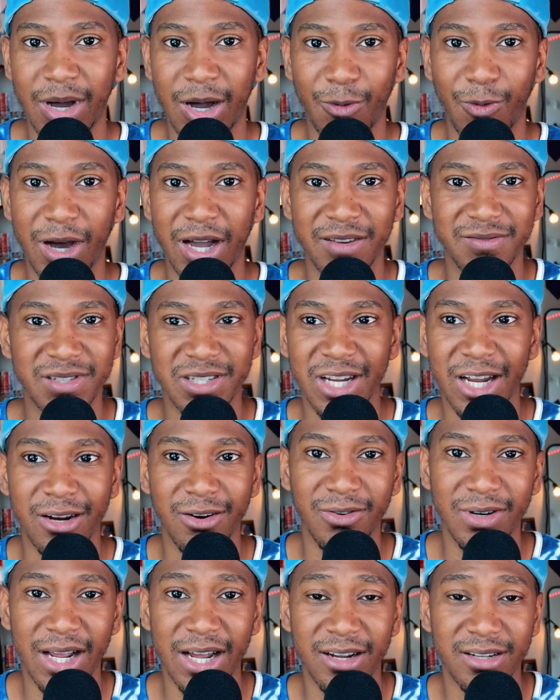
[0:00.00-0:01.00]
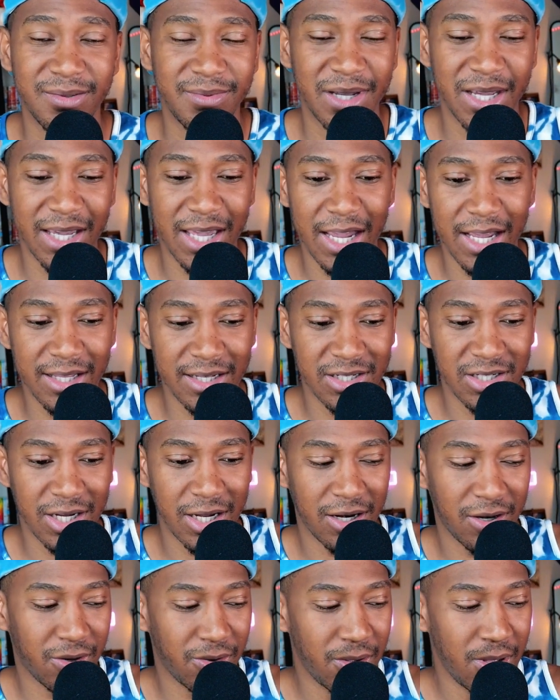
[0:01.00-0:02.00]
wife's channel now. It's me and Kaylee's
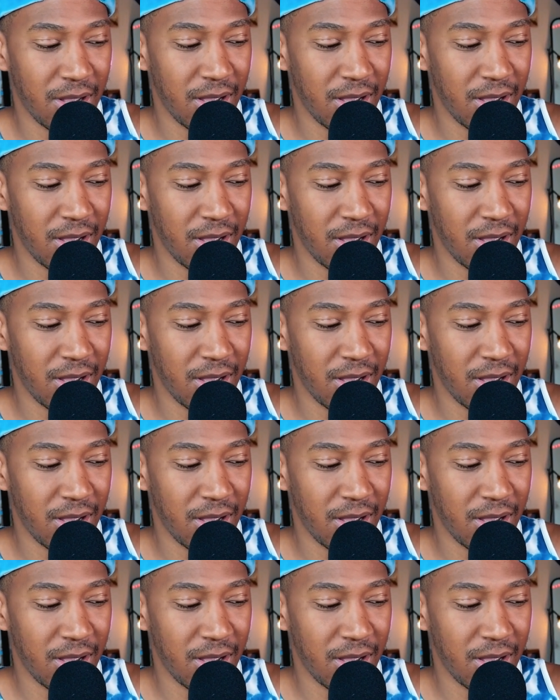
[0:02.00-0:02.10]
channel.